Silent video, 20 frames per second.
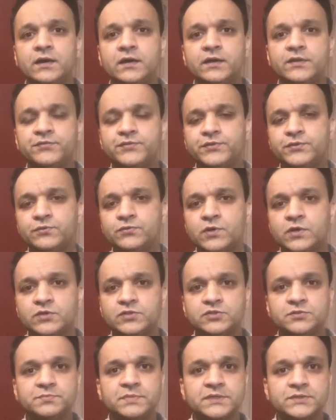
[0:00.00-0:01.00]
if you
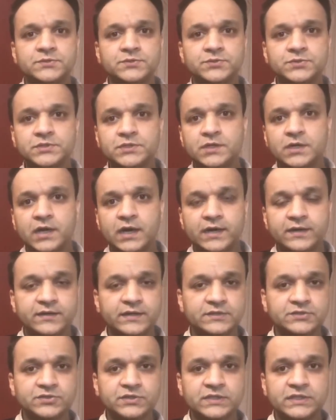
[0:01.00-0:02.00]
want to pursue your higher
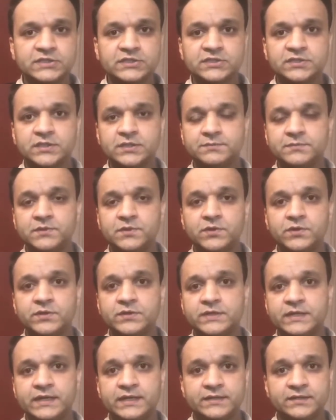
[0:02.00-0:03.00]
education
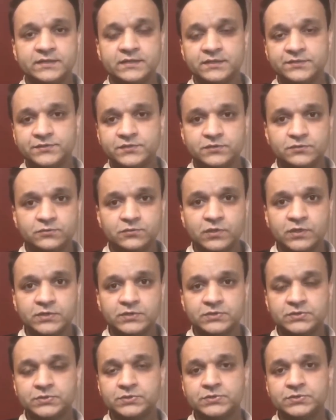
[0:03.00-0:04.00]
abroad, and if you
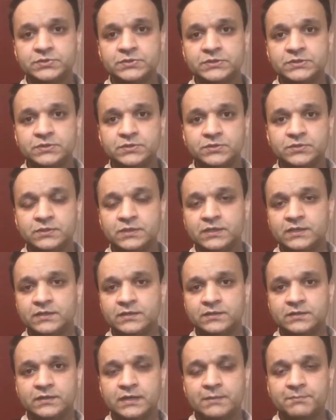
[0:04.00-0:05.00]
want to, you know,
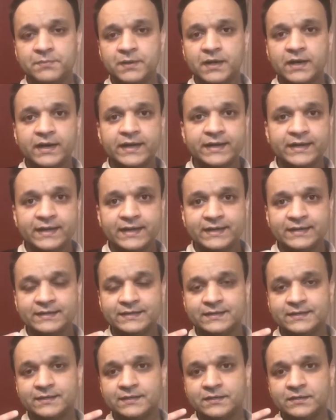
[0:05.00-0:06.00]
apply
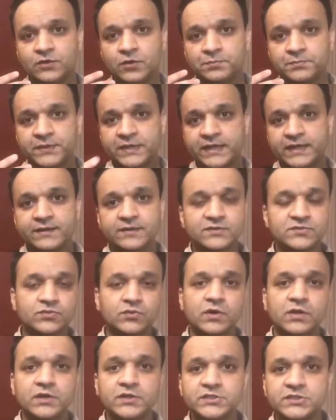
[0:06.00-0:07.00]
and obtain a
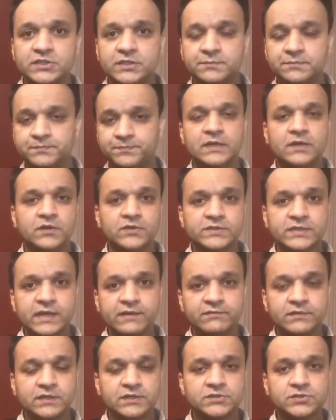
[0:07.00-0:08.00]
scholarship, because
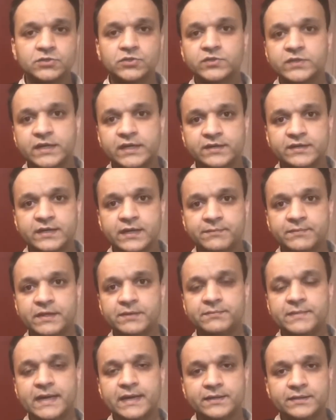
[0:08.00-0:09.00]
having a strong
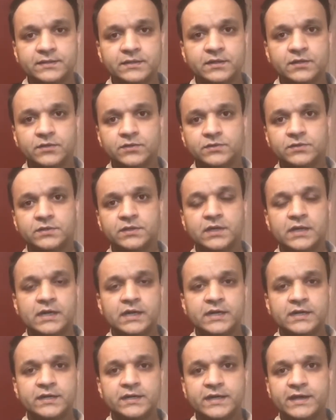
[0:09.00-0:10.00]
academic background
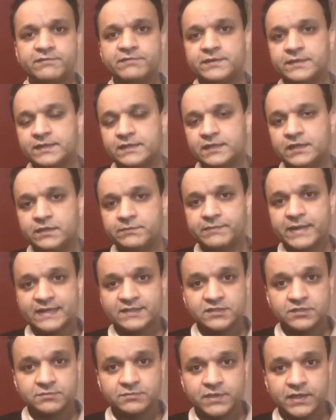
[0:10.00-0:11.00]
definitely
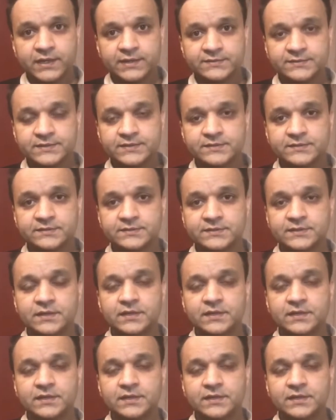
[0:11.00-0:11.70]
maximizes